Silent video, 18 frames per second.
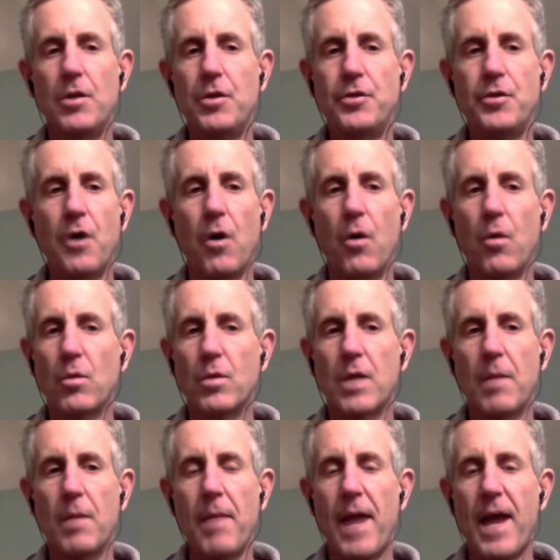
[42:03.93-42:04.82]
don't
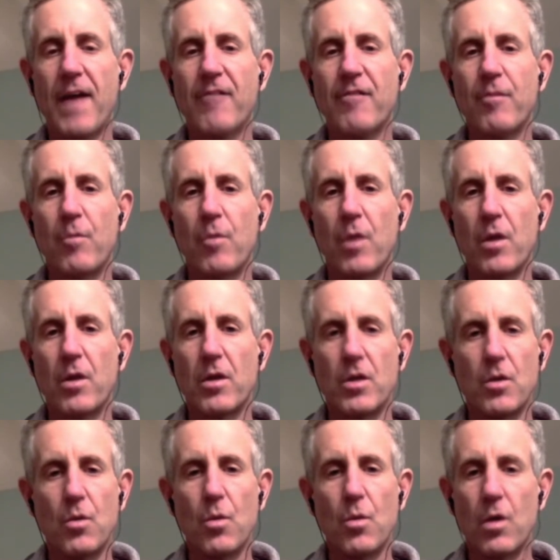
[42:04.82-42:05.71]
come back from where
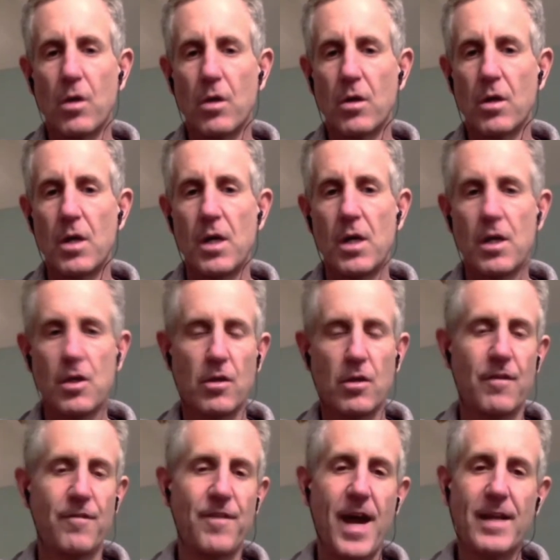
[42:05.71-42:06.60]
you were. So
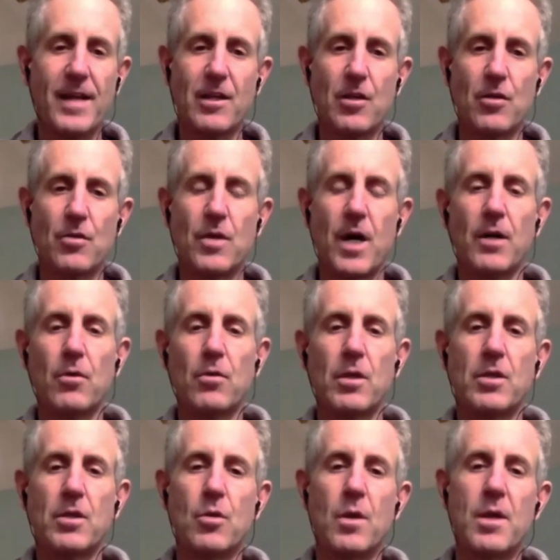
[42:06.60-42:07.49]
the fact that you're not
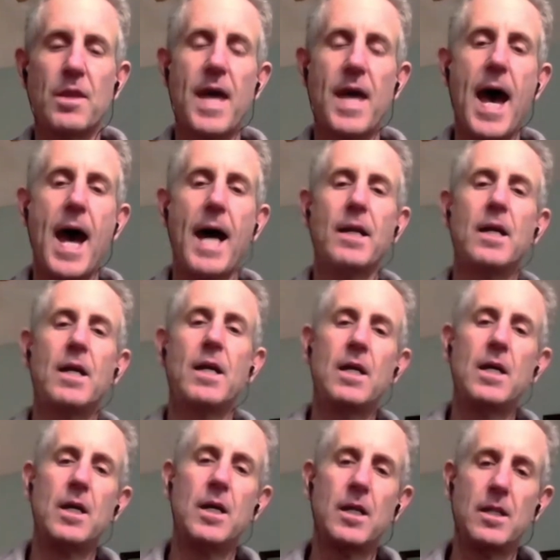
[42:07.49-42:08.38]
only doing that,
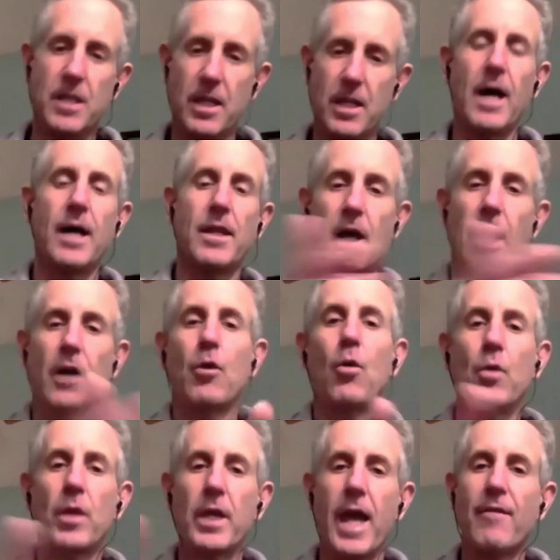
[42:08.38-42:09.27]
not
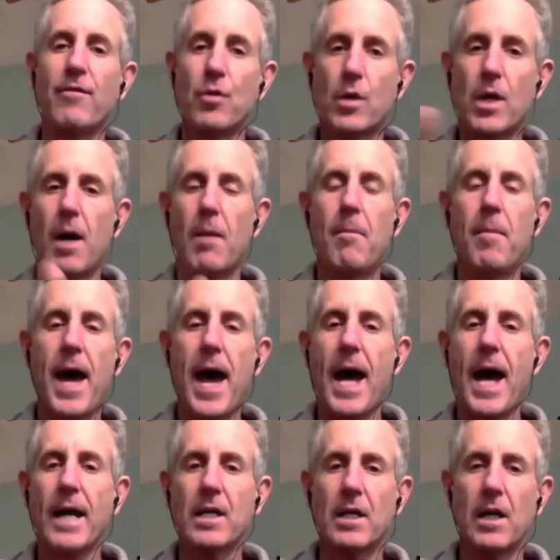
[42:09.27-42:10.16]
only have you come
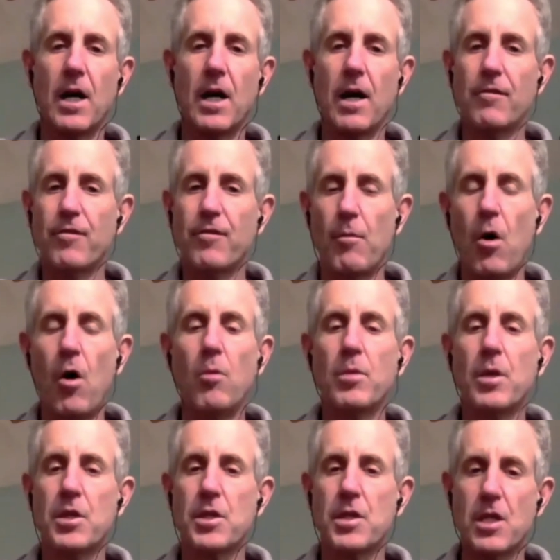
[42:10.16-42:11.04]
back from
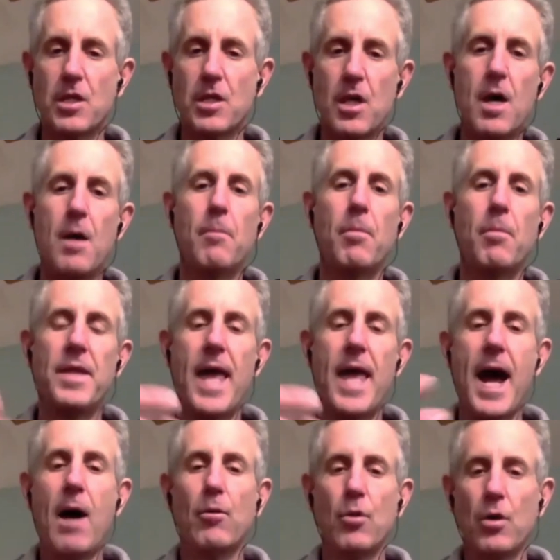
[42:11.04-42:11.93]
homelessness, but
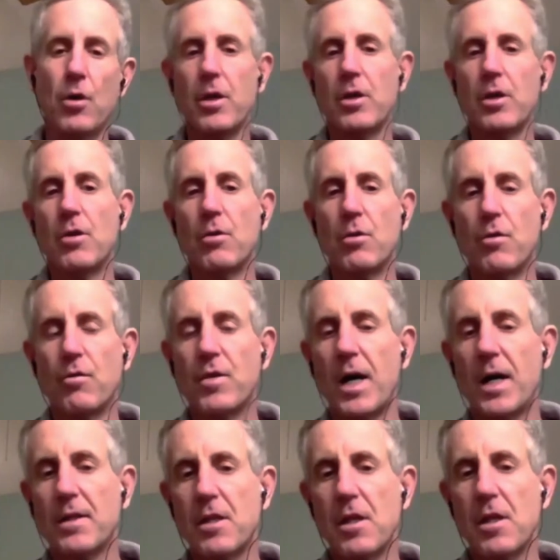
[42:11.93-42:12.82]
now look at you. You've
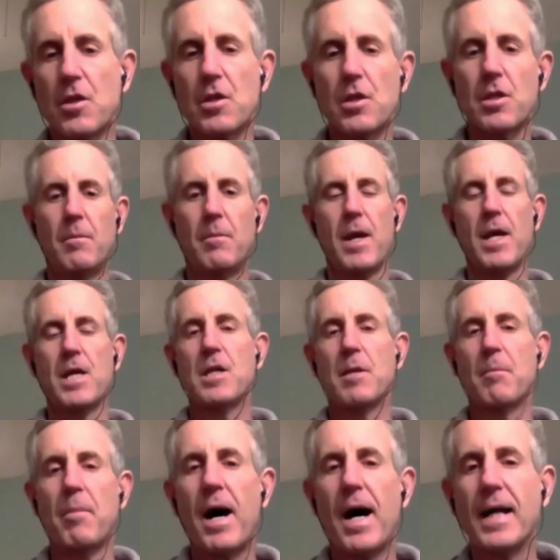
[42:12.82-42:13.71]
got this
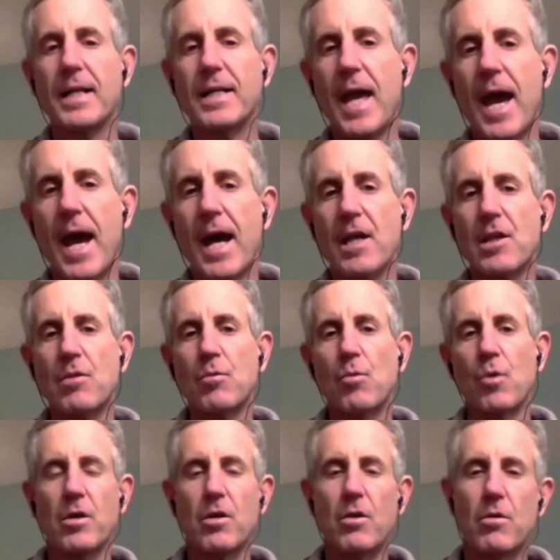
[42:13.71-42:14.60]
amazing podcast
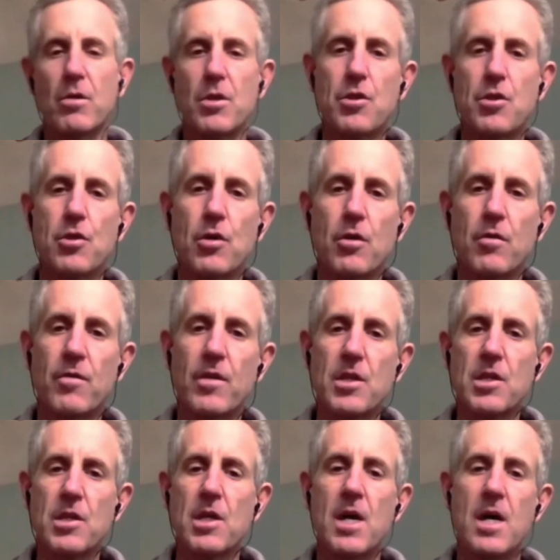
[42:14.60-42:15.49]
where you're in
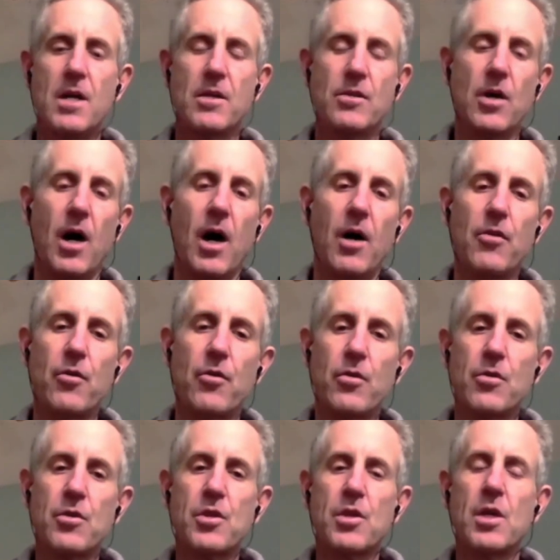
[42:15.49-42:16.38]
service to
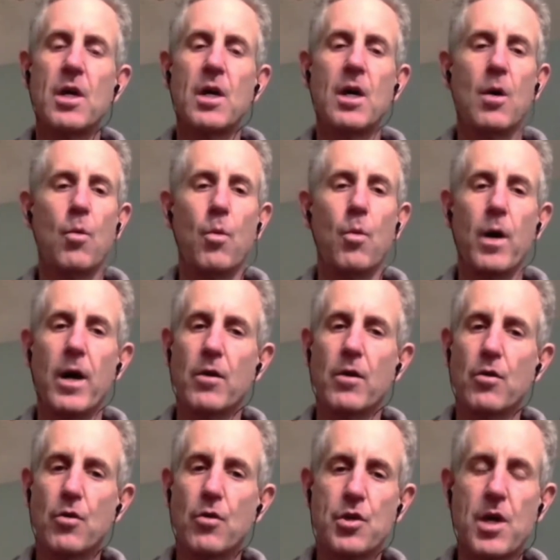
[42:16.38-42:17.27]
others, where
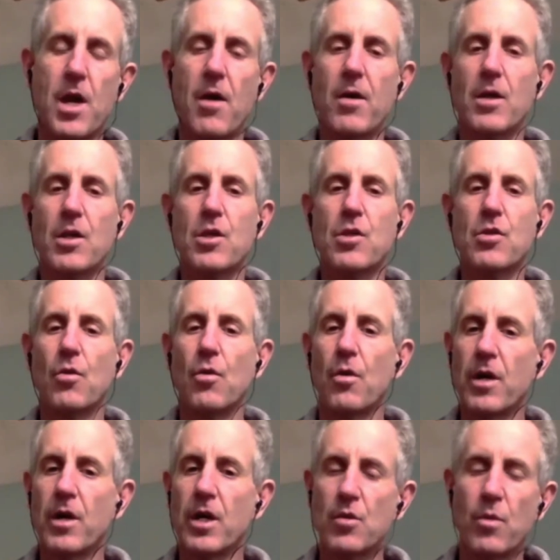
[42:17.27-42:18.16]
you're sharing
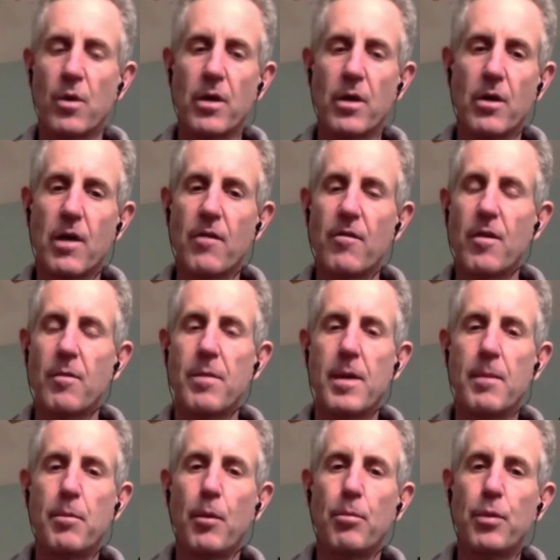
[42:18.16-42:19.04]
stories, where you're giving
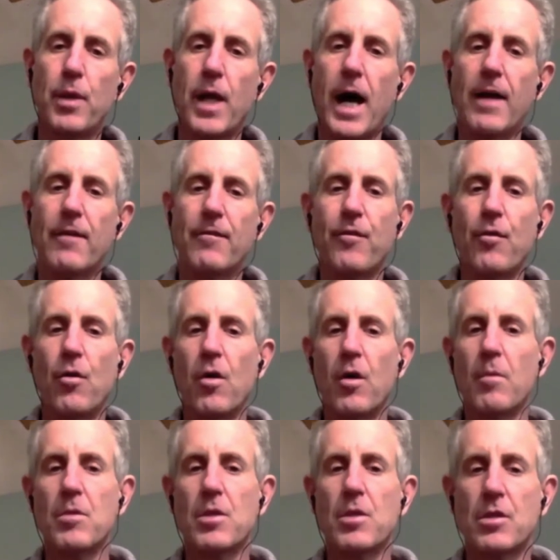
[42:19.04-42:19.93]
people
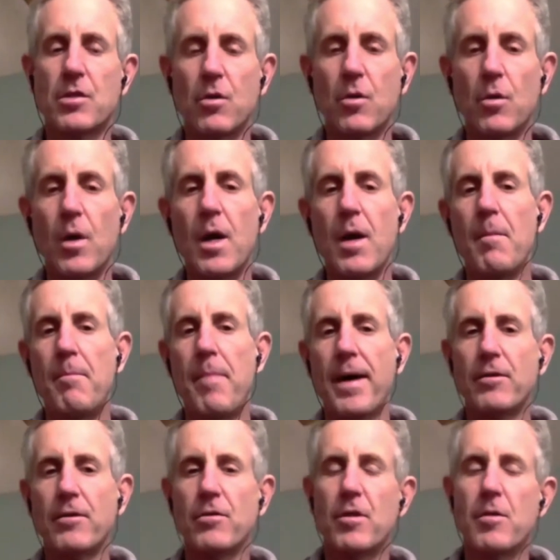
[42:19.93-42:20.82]
platforms to
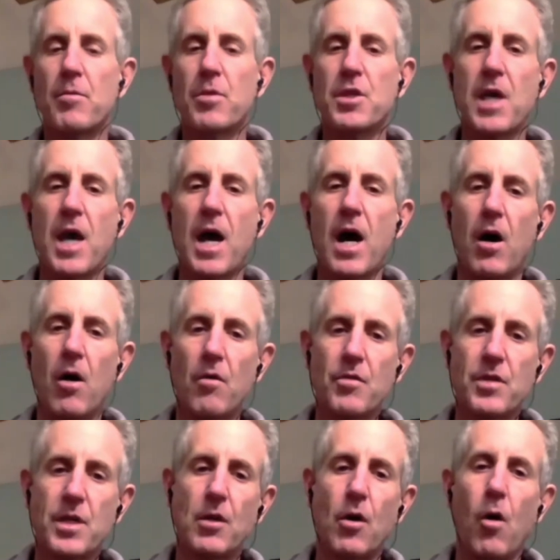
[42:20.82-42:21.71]
better
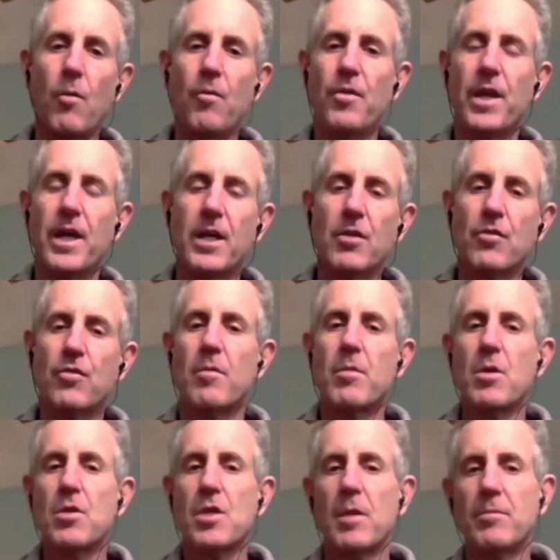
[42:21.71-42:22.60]
themselves and hopefully
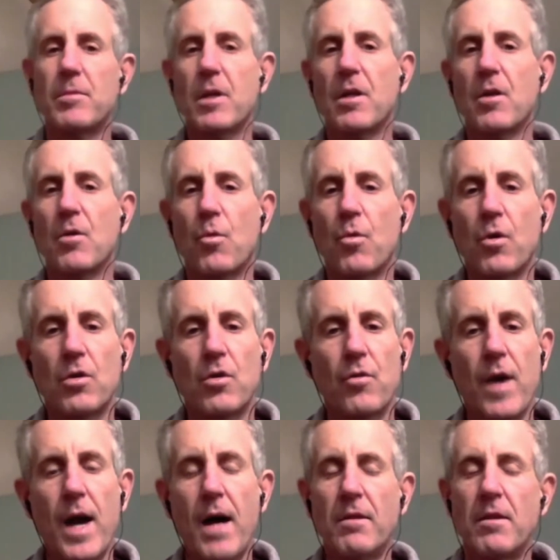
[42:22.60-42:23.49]
contribute something to the world
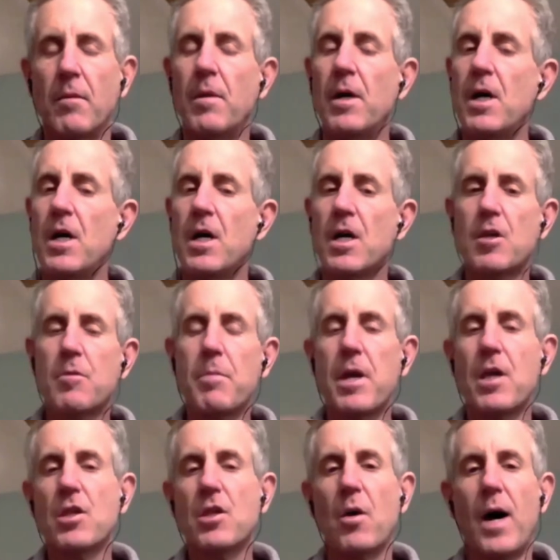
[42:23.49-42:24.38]
around them.
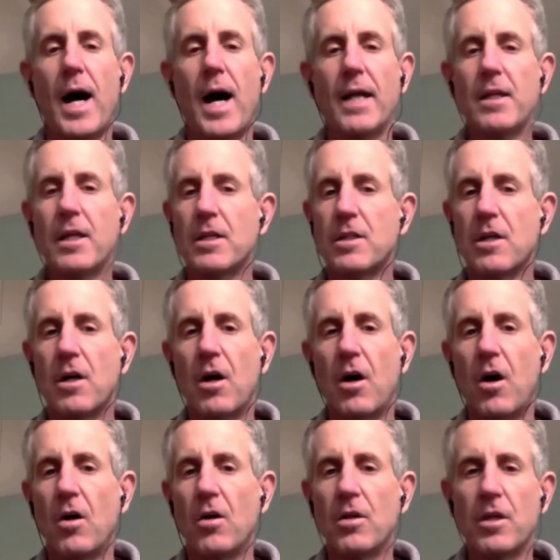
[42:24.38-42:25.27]
Speak so highly to
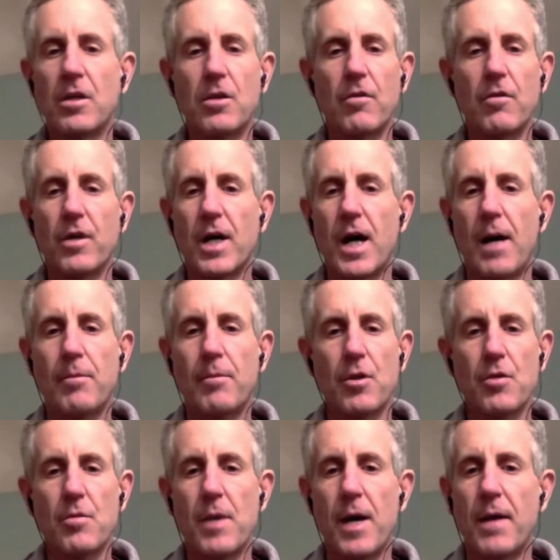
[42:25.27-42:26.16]
all that you've
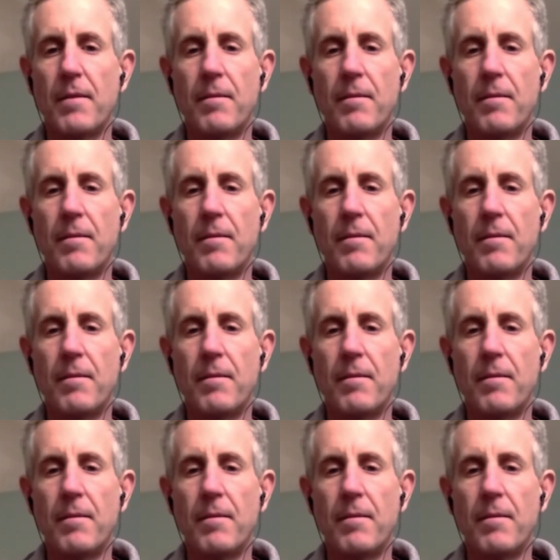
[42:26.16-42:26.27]
accomplished, man.